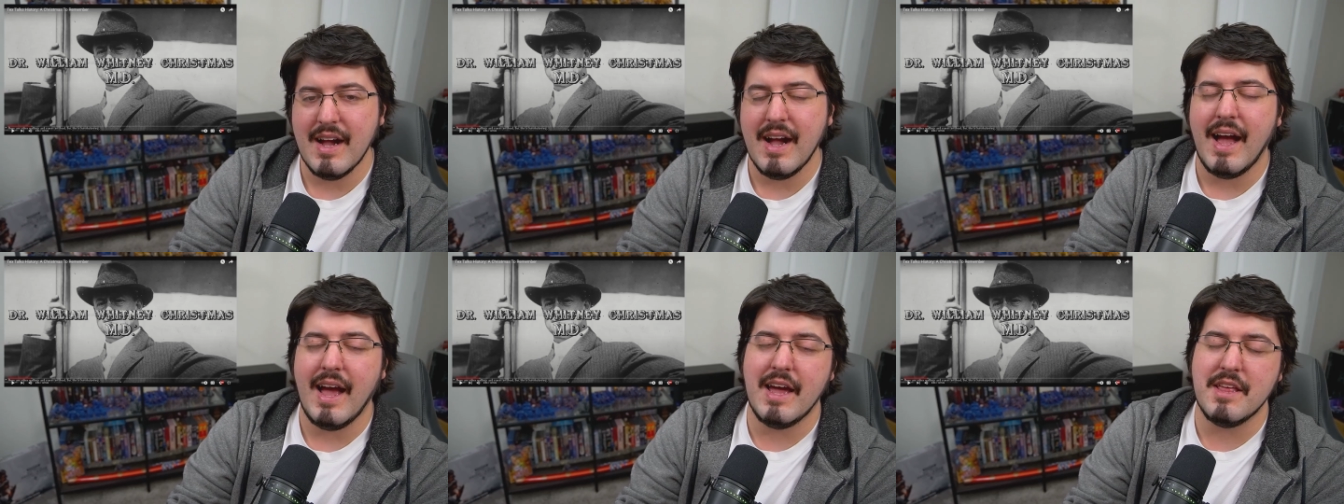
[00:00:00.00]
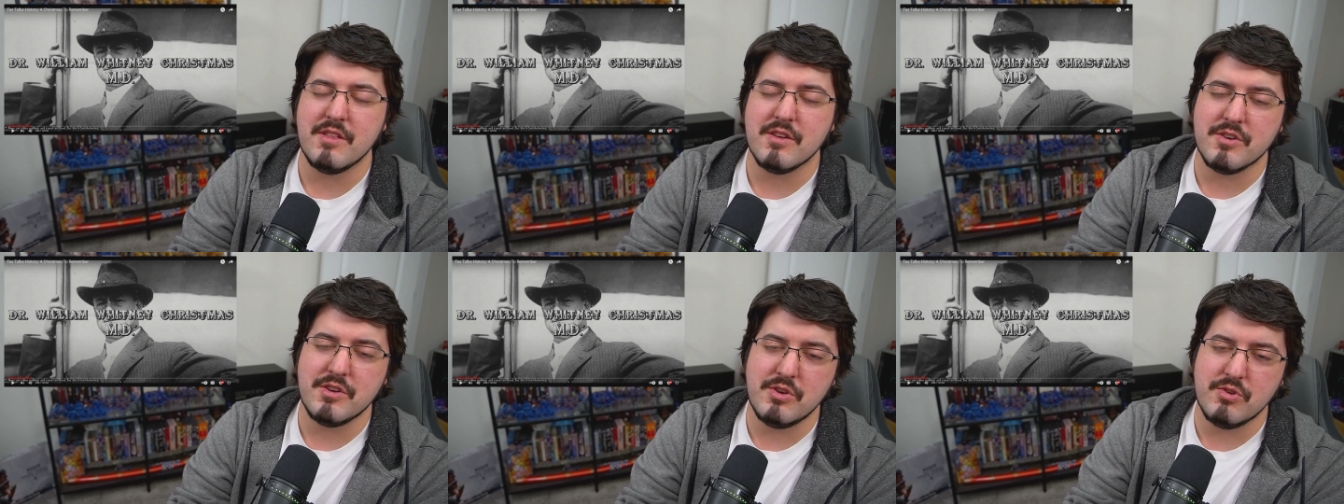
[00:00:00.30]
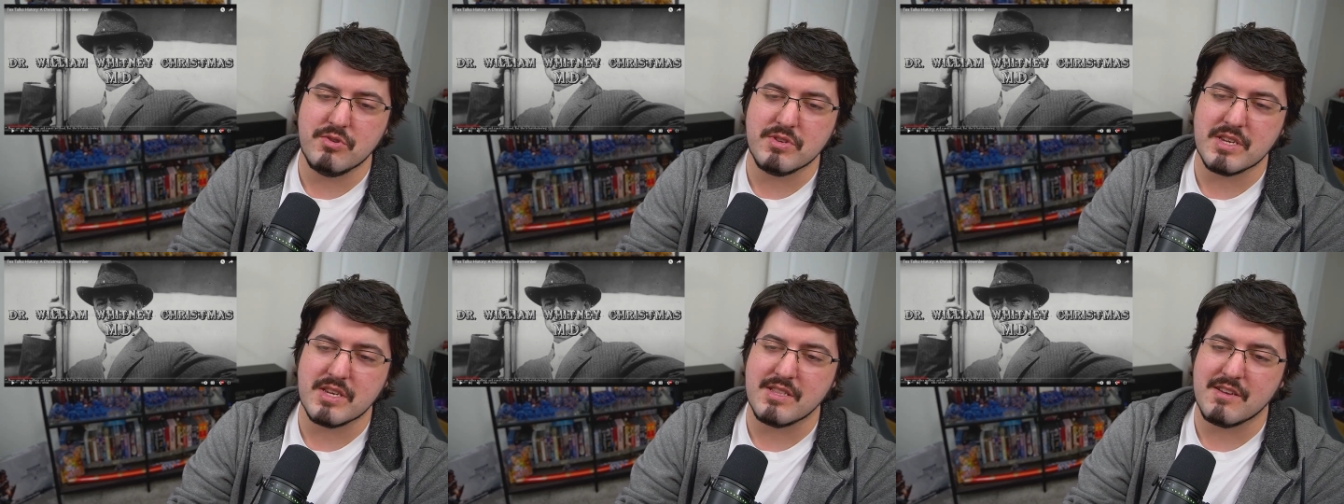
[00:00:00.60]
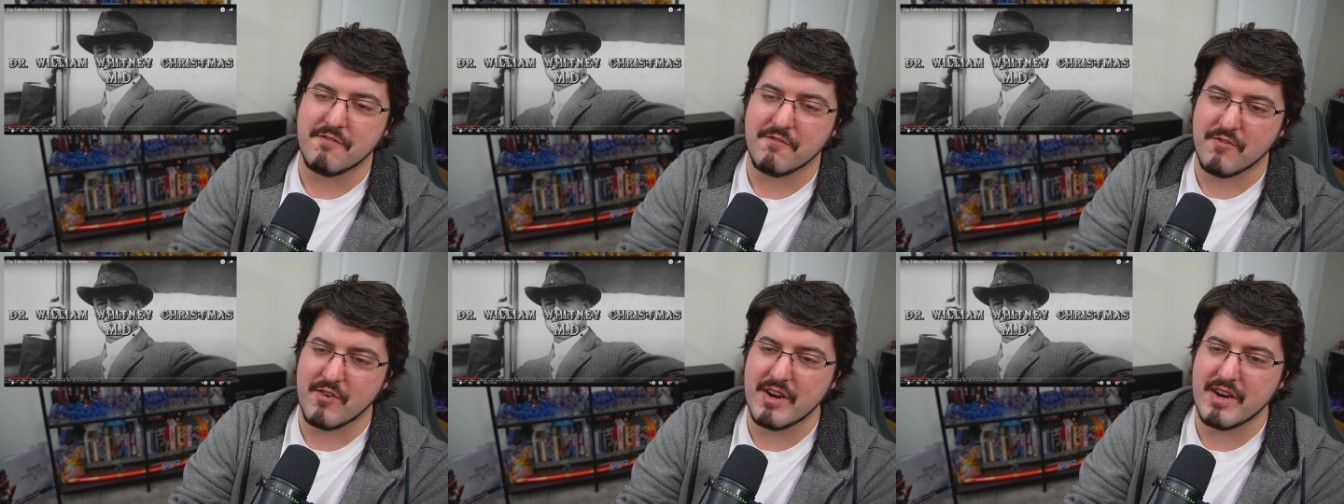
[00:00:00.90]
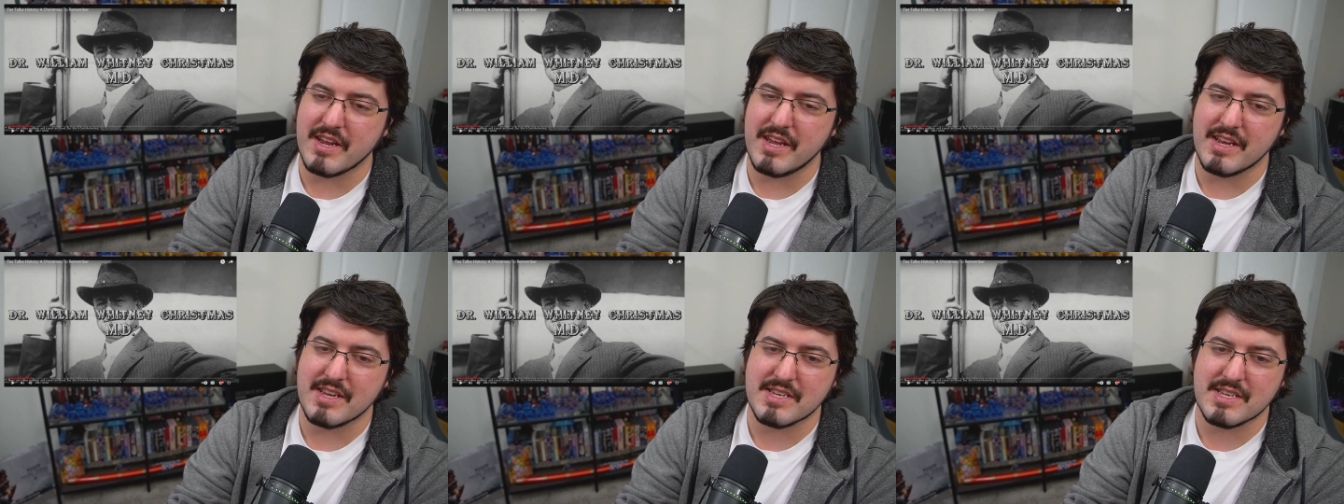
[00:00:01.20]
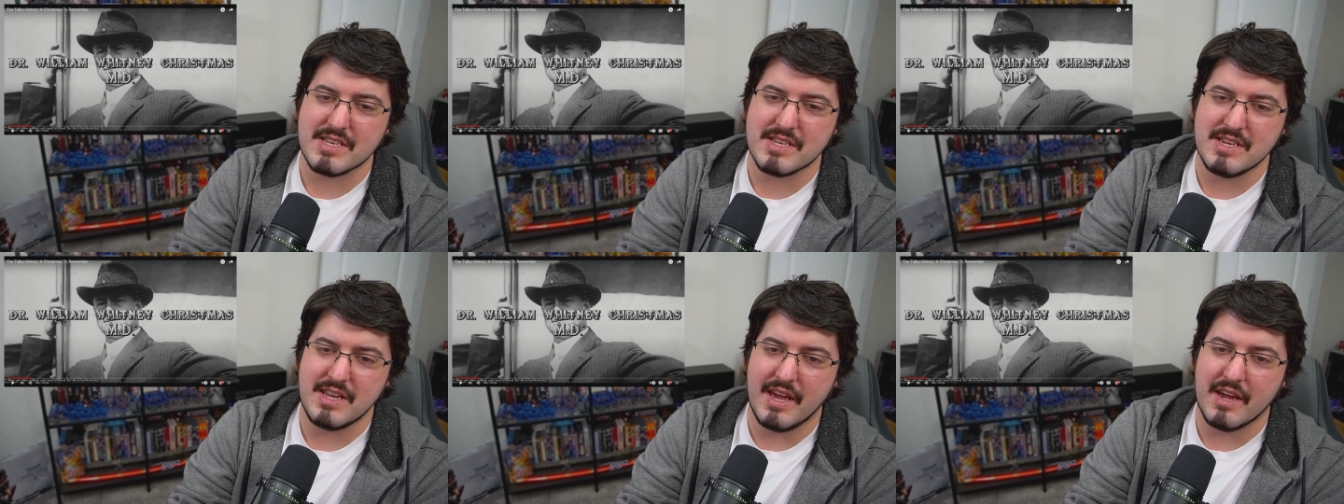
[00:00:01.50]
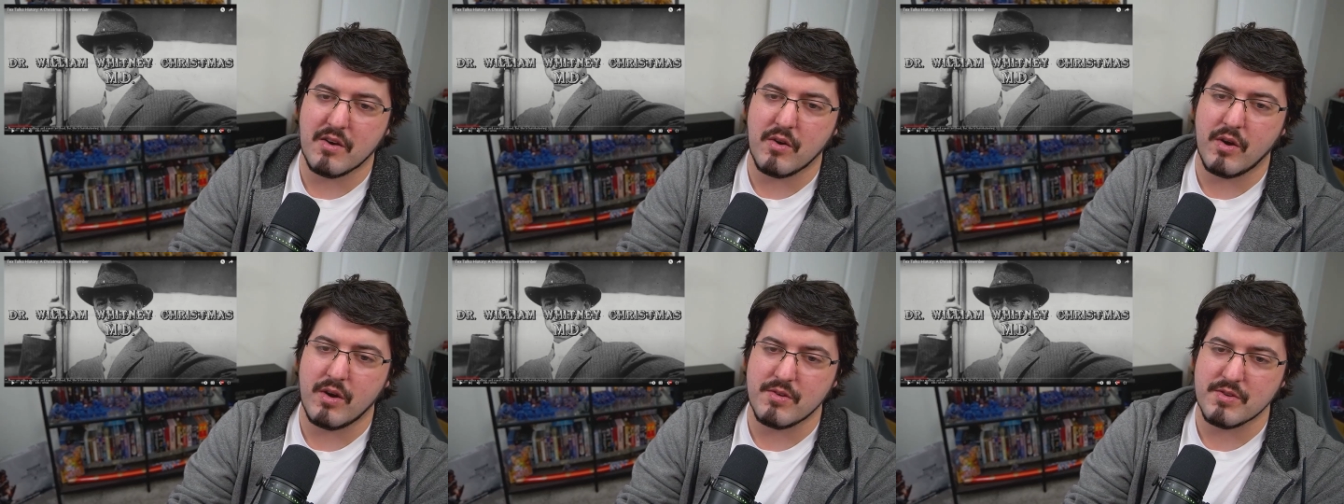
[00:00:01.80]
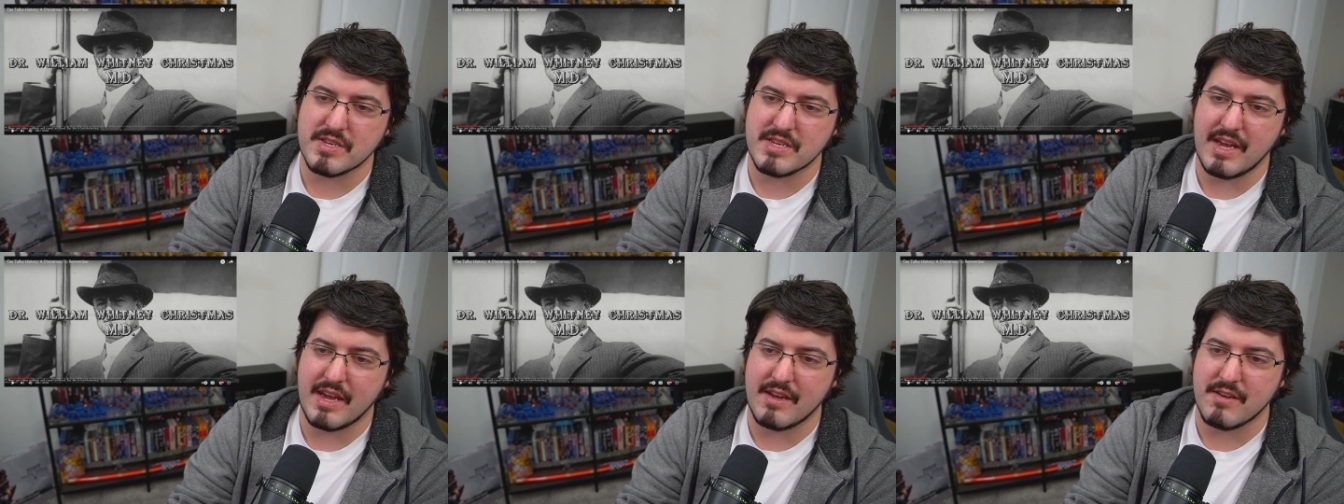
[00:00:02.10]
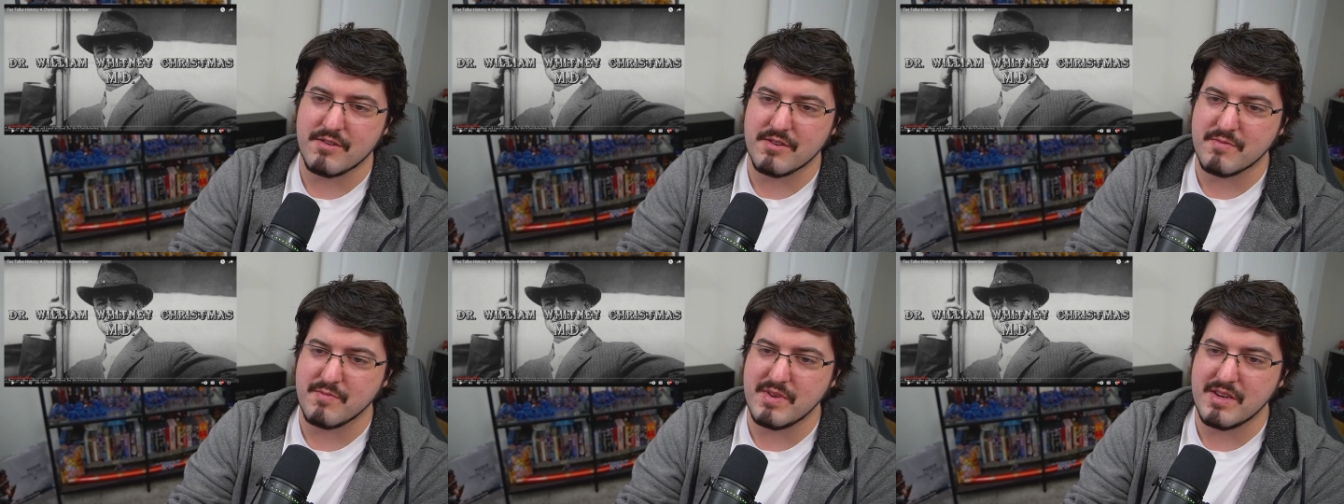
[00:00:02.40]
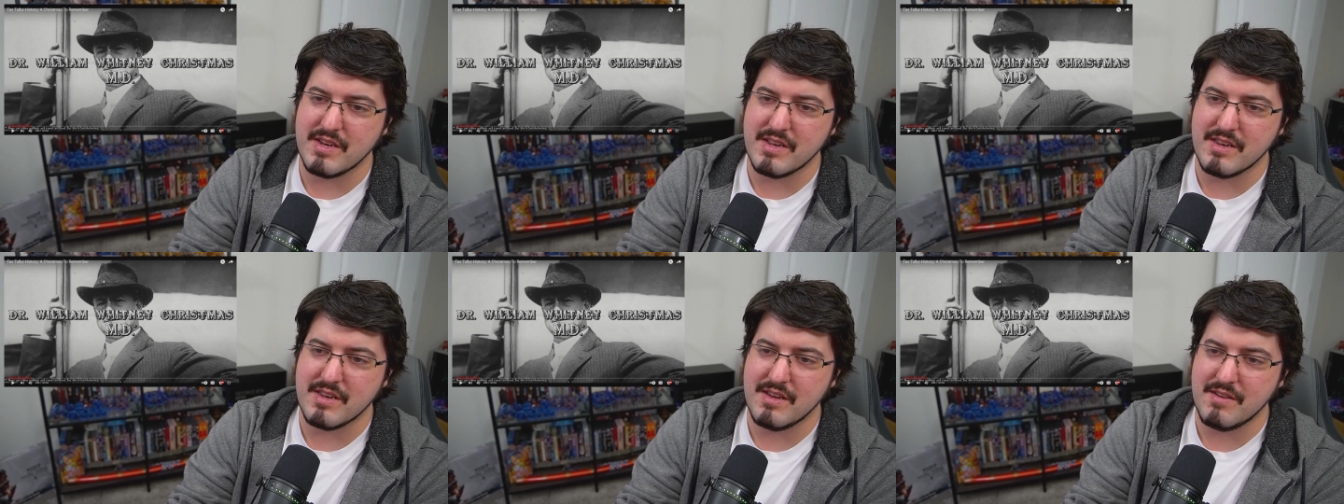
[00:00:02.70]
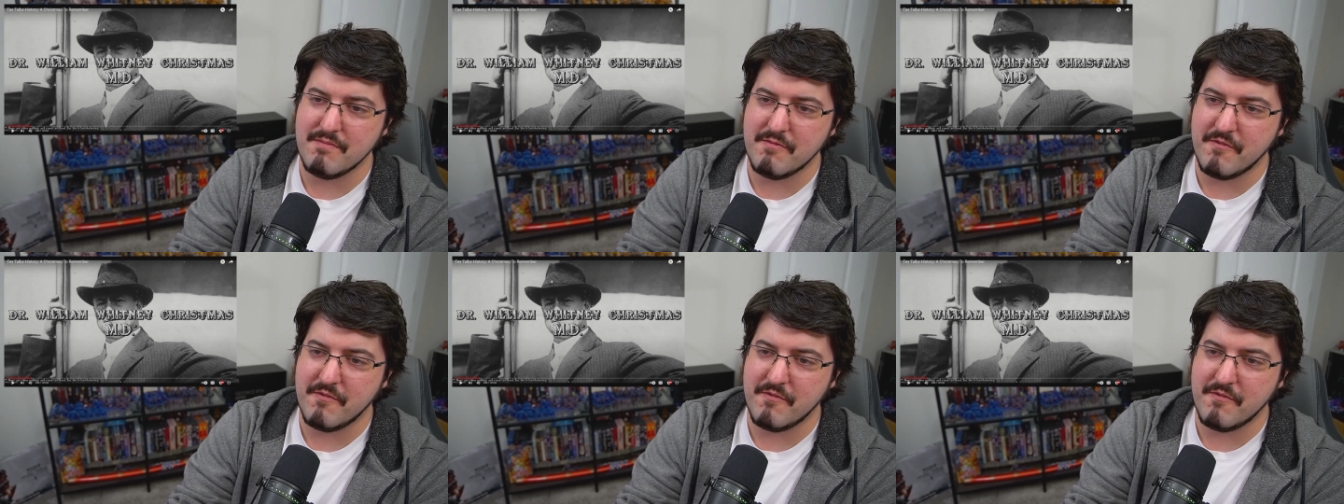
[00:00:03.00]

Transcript: And they're using the freaking snake oil salesman